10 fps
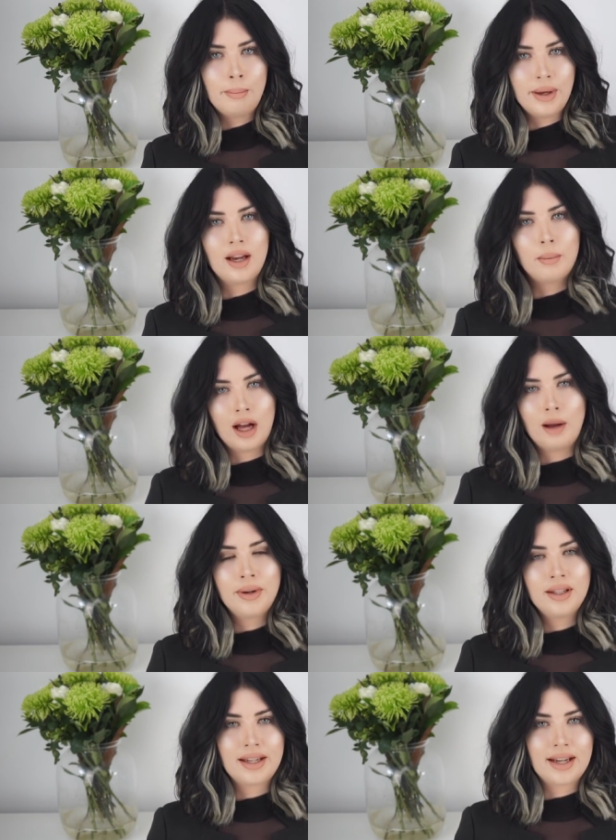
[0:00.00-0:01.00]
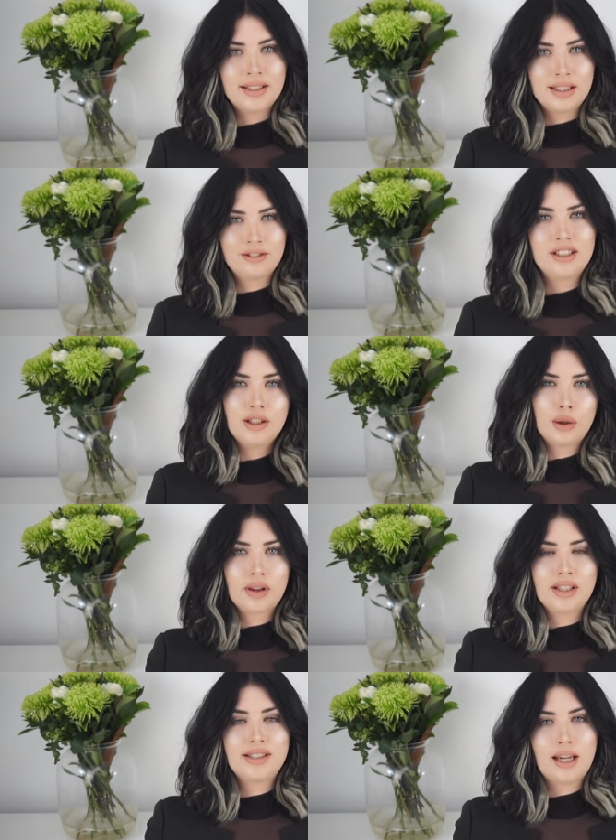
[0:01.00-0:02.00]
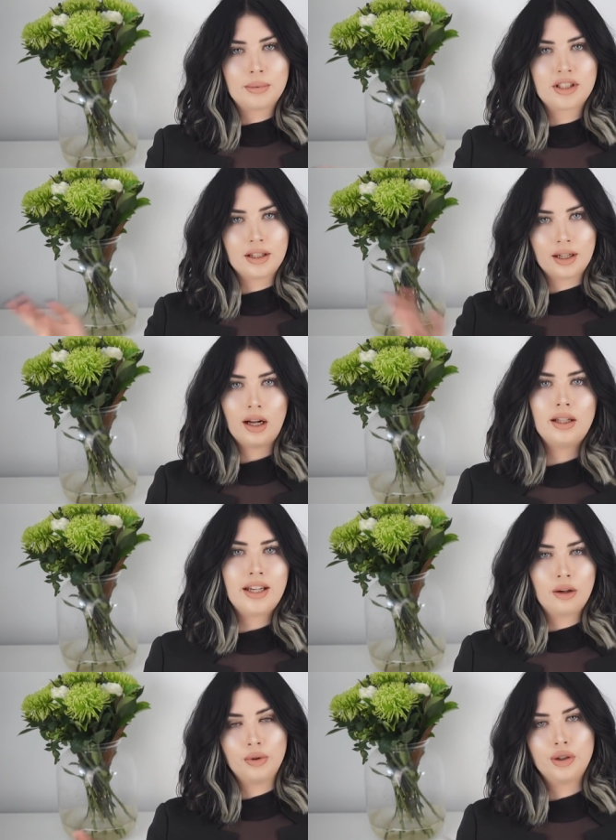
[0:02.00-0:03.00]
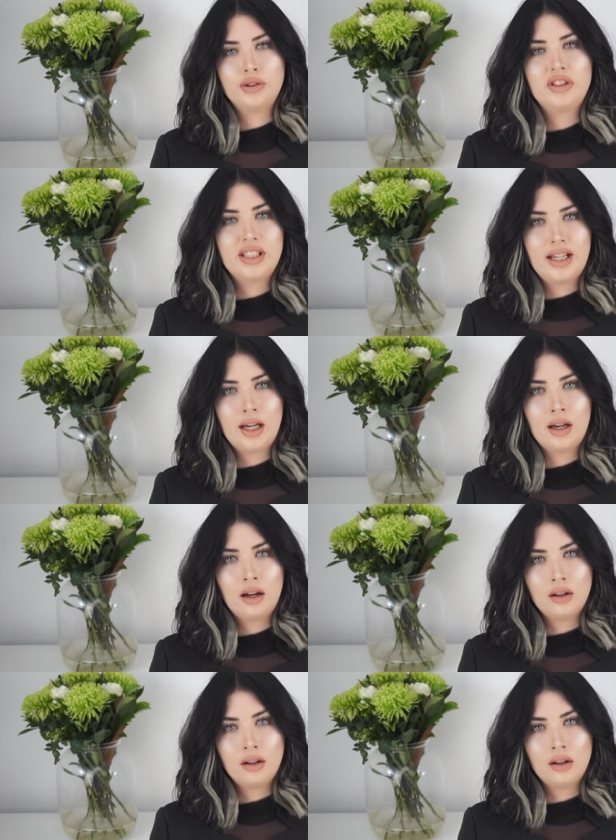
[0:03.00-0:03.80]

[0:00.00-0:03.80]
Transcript: big apartment like I definitely took the steps to culling and reducing